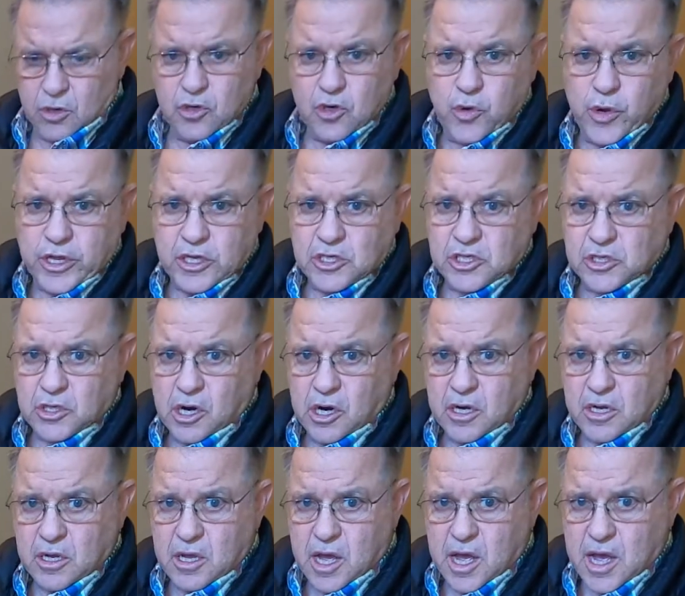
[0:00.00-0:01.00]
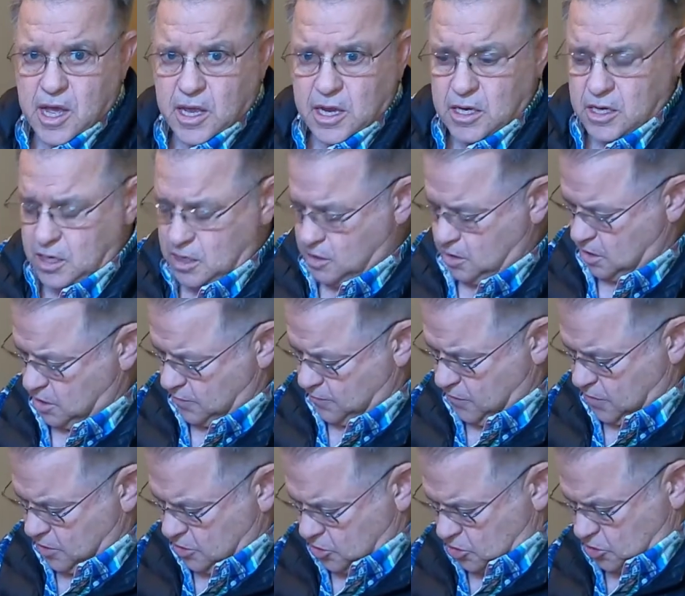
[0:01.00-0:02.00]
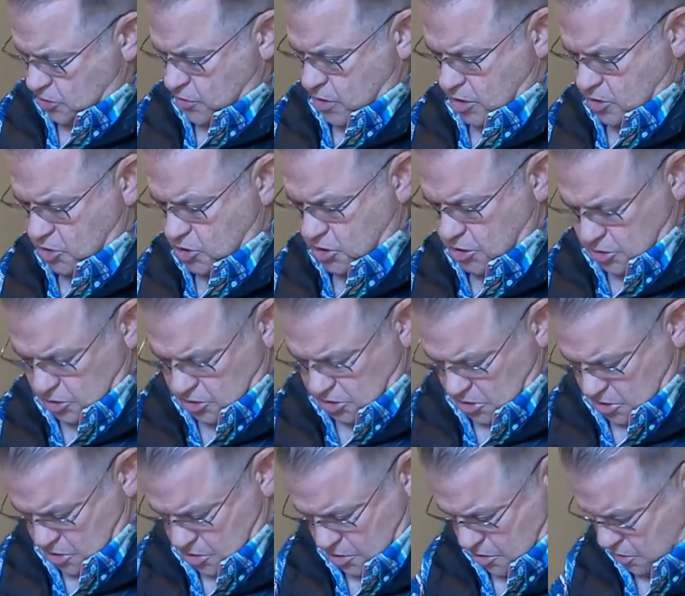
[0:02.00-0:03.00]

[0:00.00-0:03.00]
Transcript: quick start guide, give you instructions.